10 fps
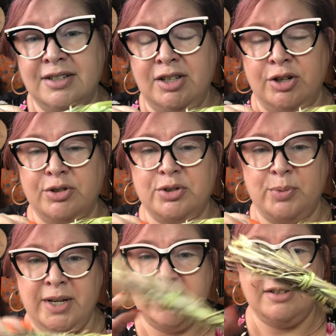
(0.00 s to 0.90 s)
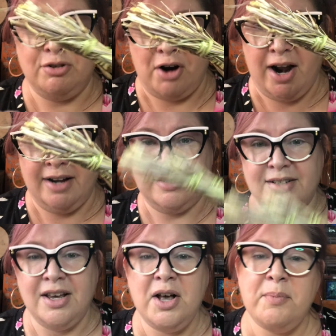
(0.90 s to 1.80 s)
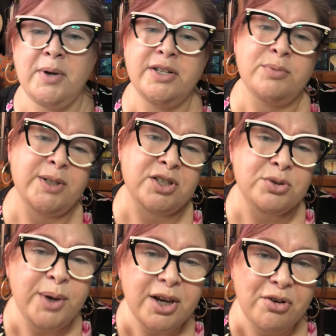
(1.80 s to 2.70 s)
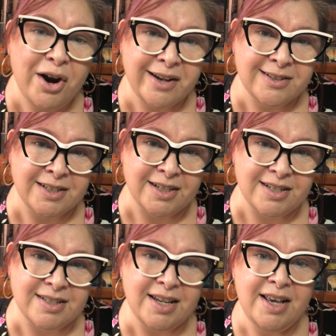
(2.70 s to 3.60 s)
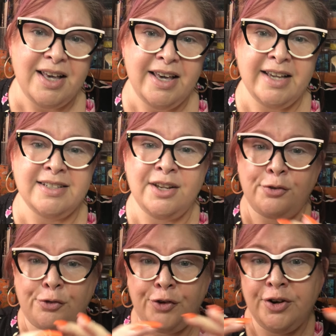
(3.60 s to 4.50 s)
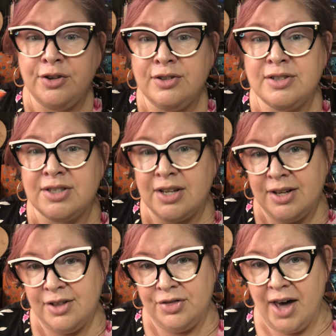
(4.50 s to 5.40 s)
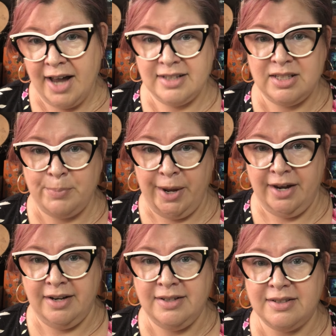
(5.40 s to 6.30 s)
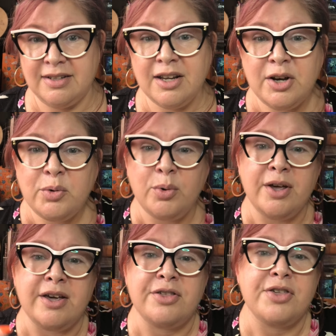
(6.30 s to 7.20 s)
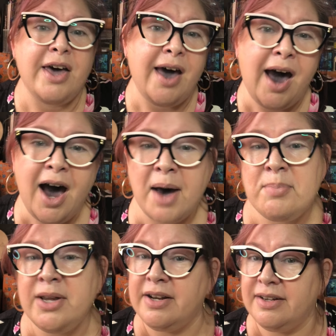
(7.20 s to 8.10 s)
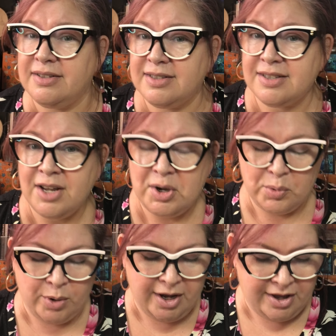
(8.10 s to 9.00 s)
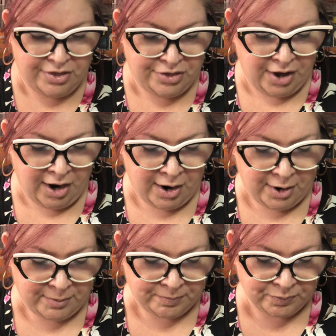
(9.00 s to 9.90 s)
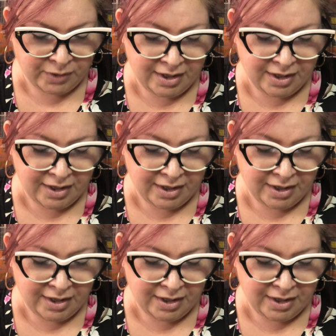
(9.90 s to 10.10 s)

your sweet grass because what sweet grass does is it fills that space with happiness, with um,